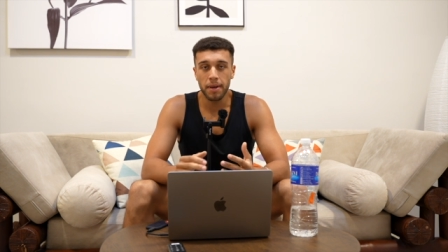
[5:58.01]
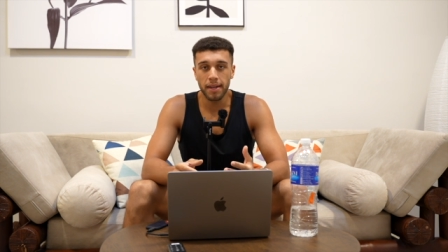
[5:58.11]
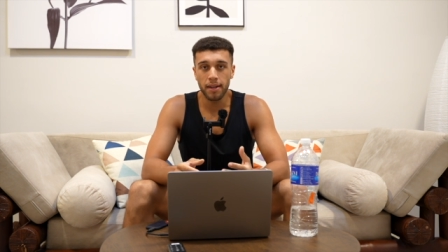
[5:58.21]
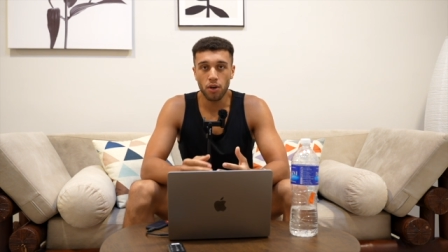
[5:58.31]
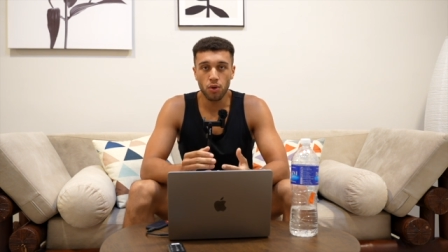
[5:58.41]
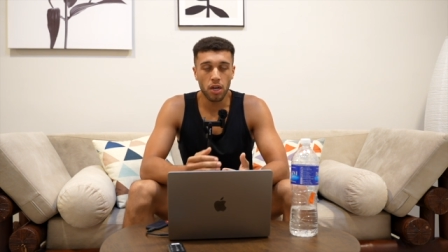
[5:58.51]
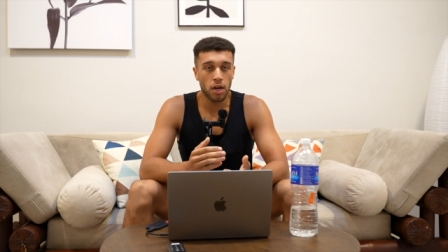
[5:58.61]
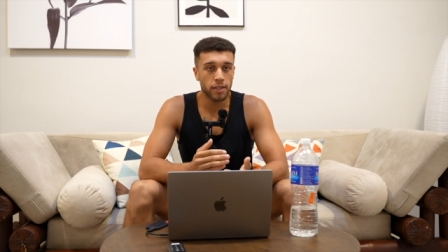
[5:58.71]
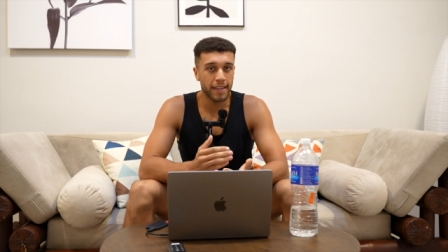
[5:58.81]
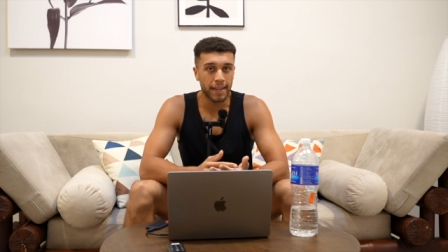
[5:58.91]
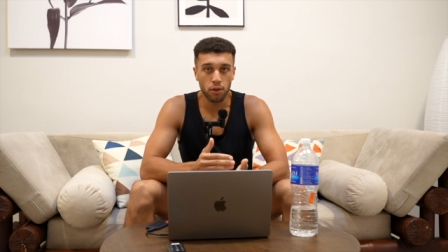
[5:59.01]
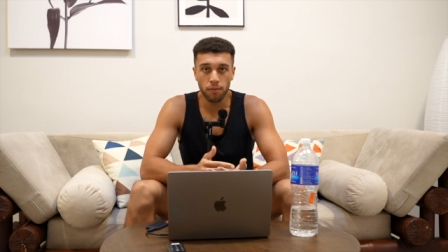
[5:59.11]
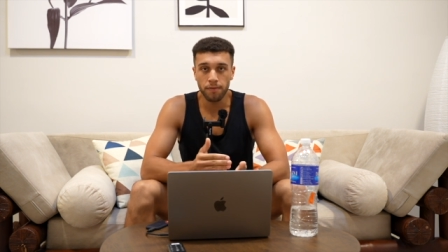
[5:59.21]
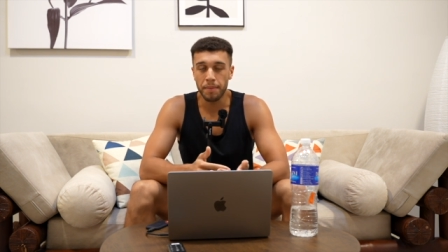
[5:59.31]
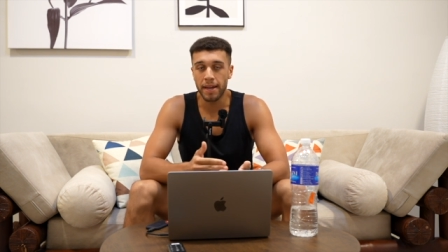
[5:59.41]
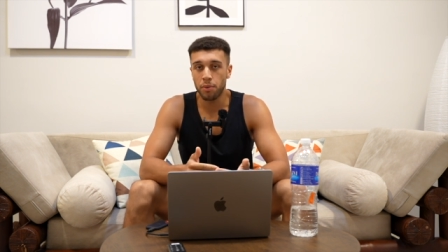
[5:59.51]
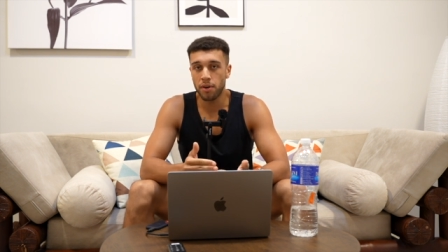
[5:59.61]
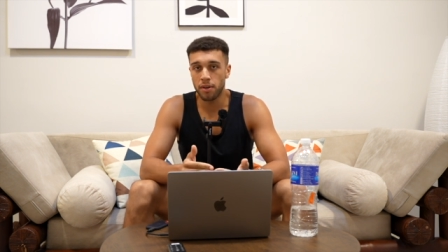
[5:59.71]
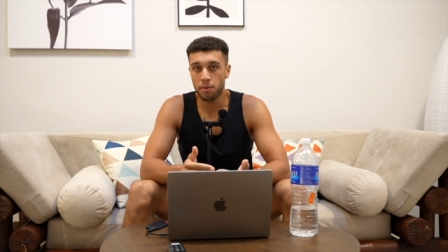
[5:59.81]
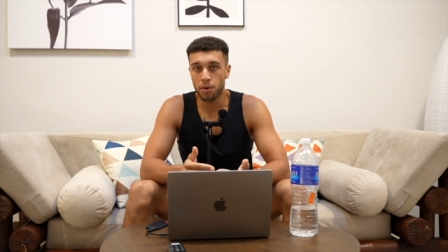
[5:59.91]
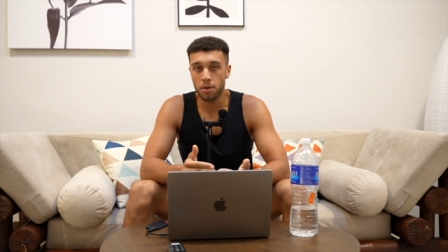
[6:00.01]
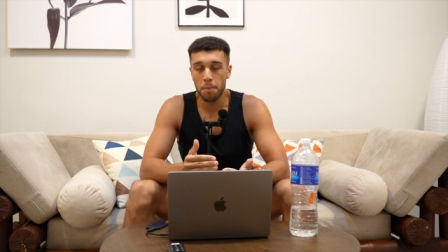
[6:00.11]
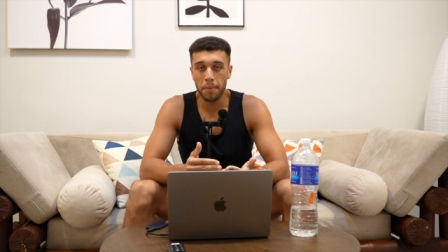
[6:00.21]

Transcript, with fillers: meaning I could earn an income from anywhere in the world,